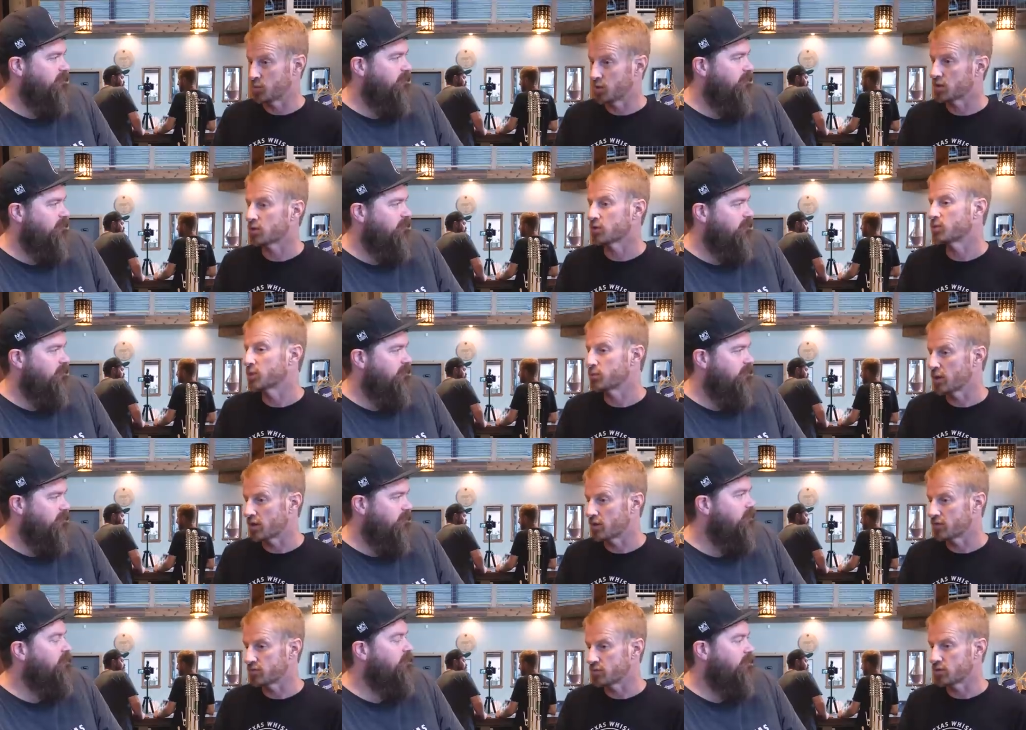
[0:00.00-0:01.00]
Speaker 1: to be a little bit
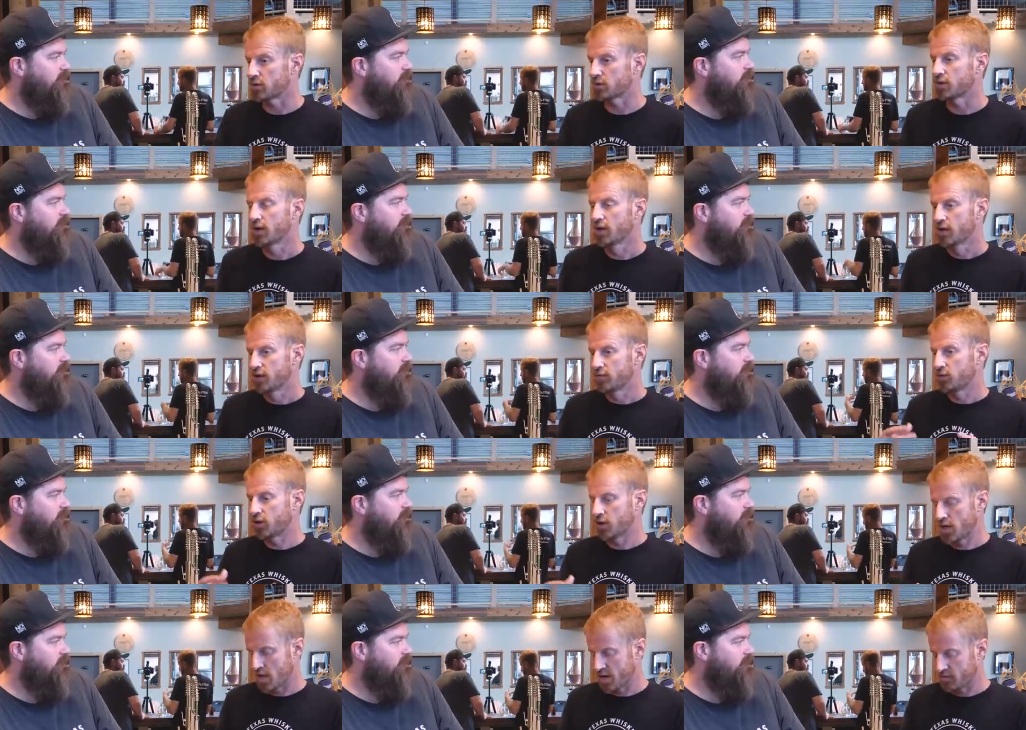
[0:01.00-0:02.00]
better if you can if
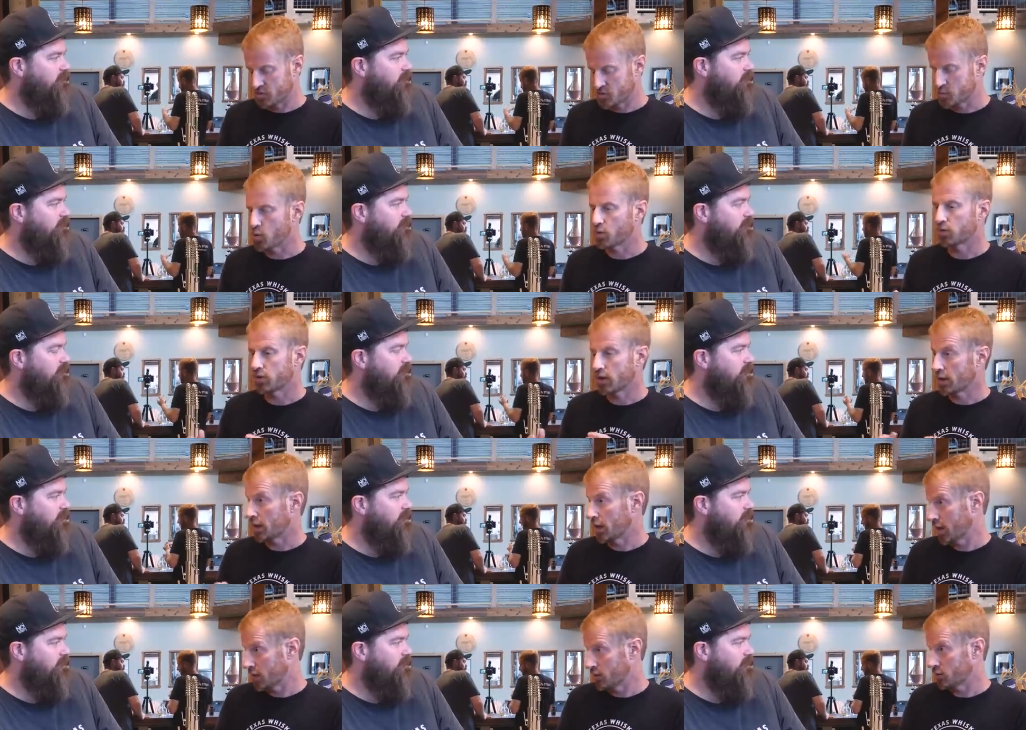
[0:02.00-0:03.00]
you can have a smoker that
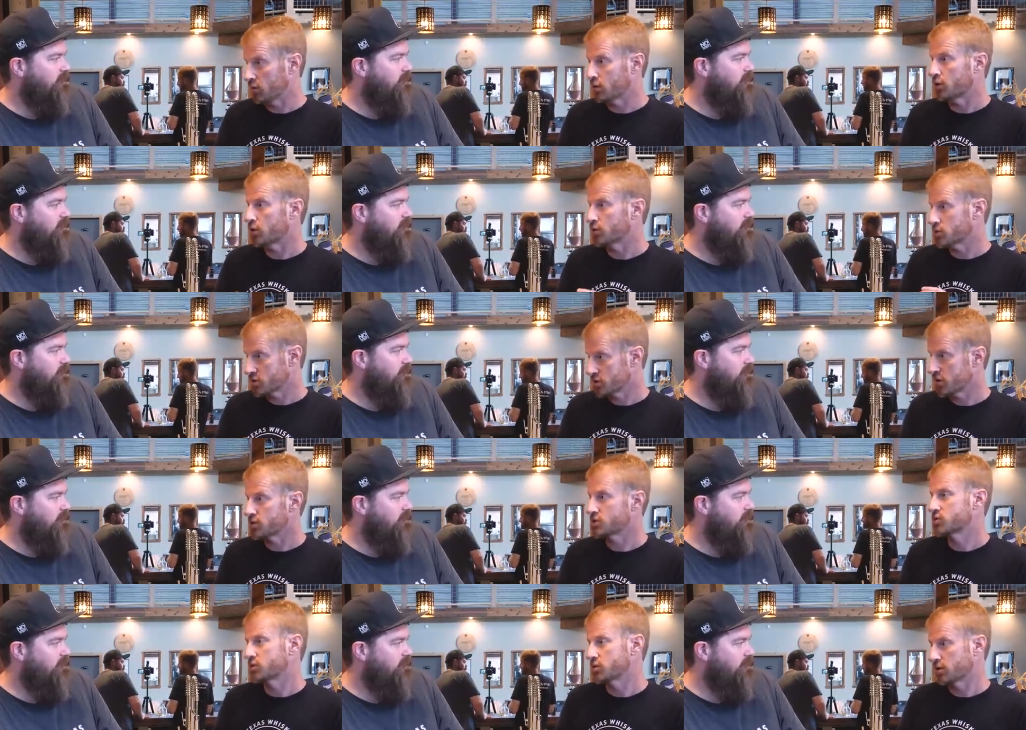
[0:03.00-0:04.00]
can handle a larger
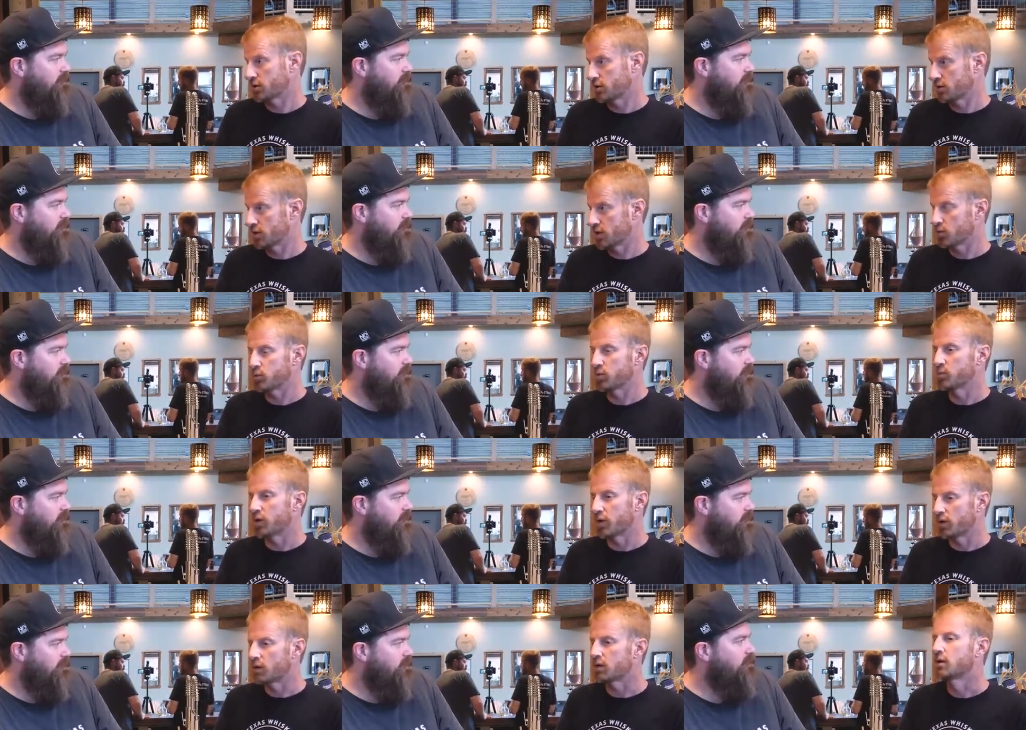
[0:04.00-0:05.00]
size chunk, you know, that would be
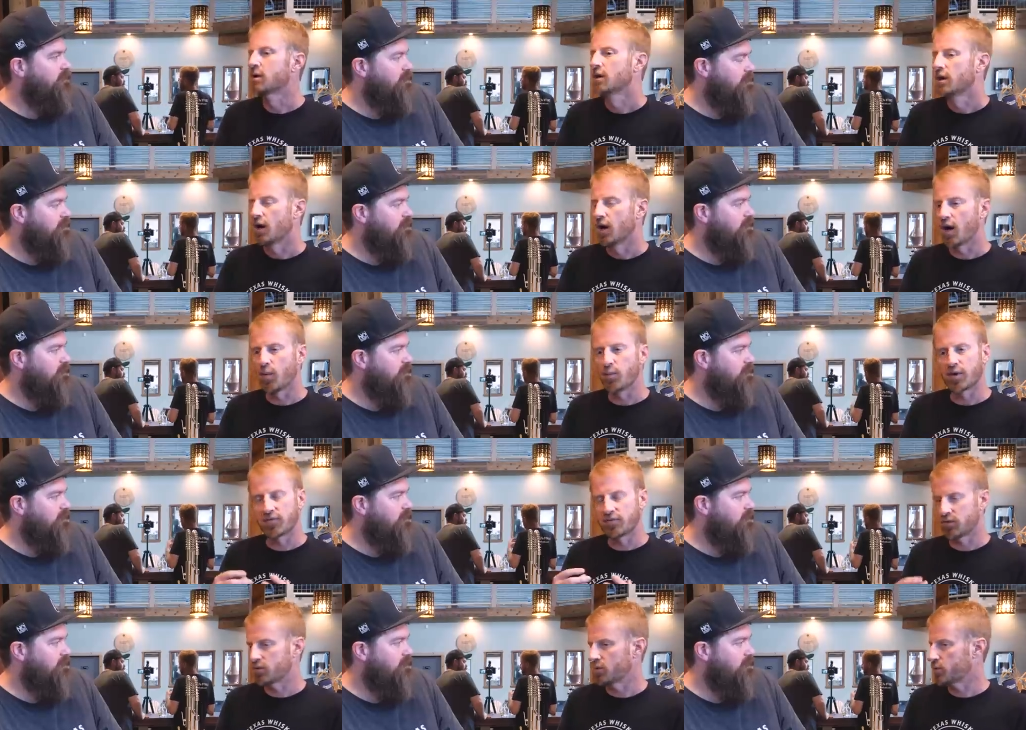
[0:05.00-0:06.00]
better. Um,
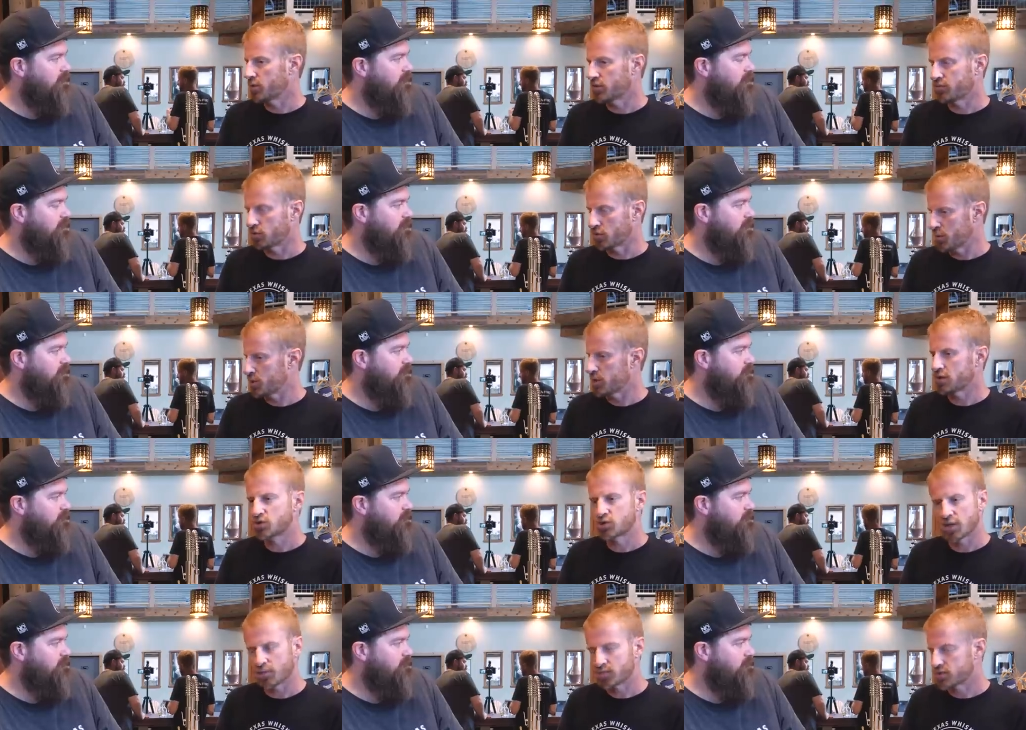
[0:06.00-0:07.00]
but if you're but if you're limited
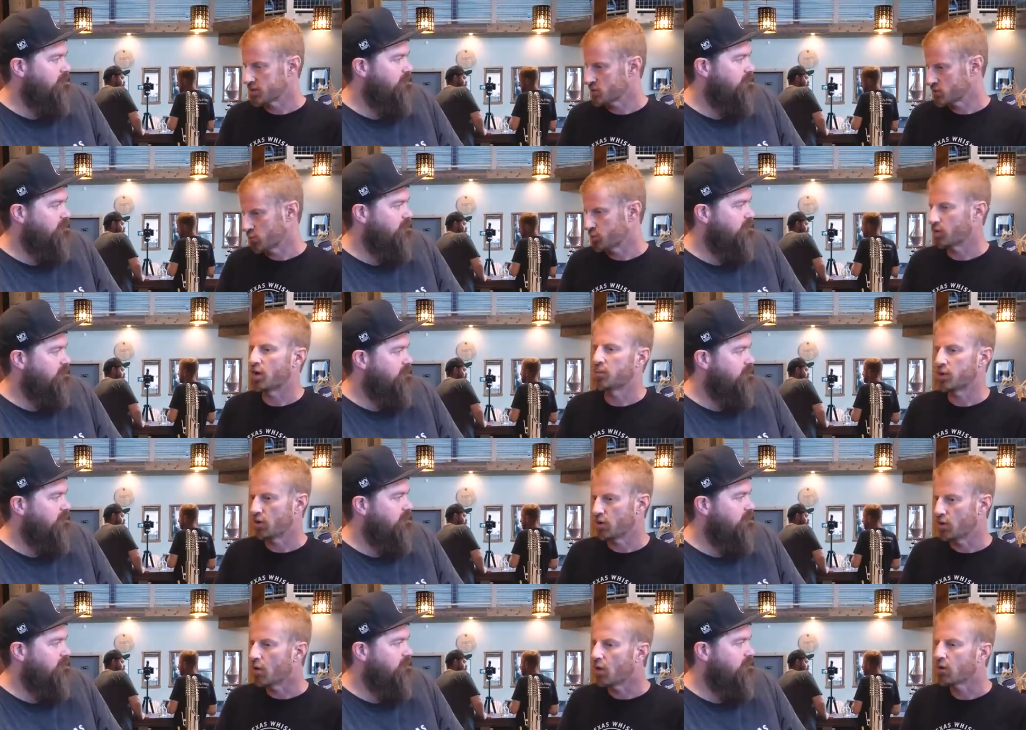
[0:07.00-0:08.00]
to chips, that's no
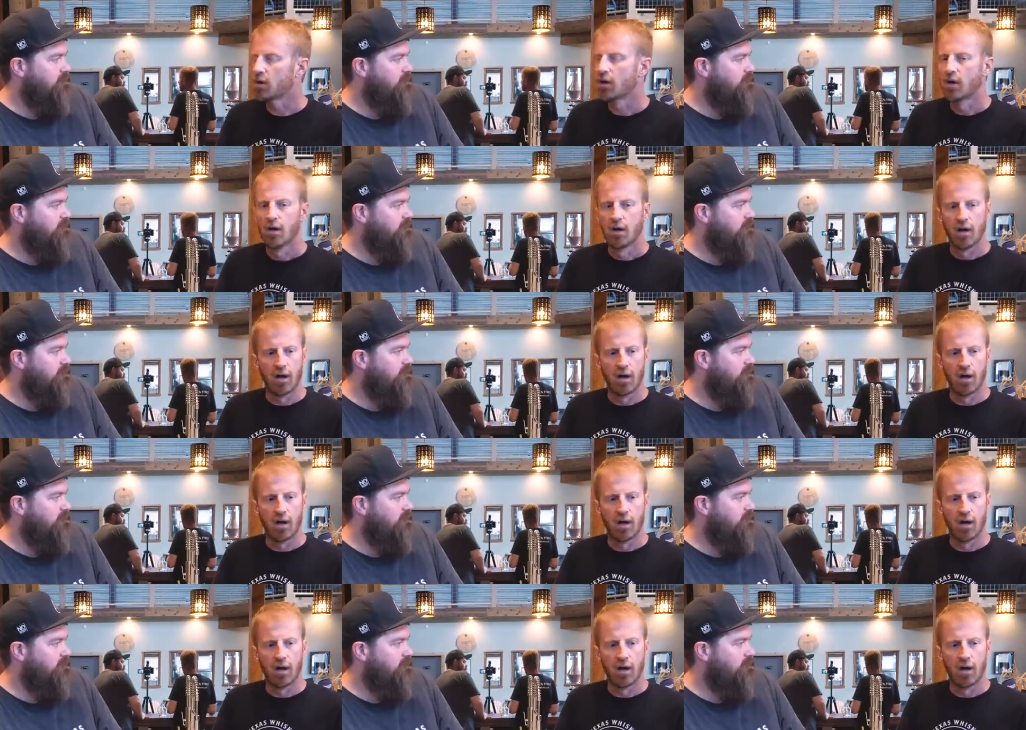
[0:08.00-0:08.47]
problem at all.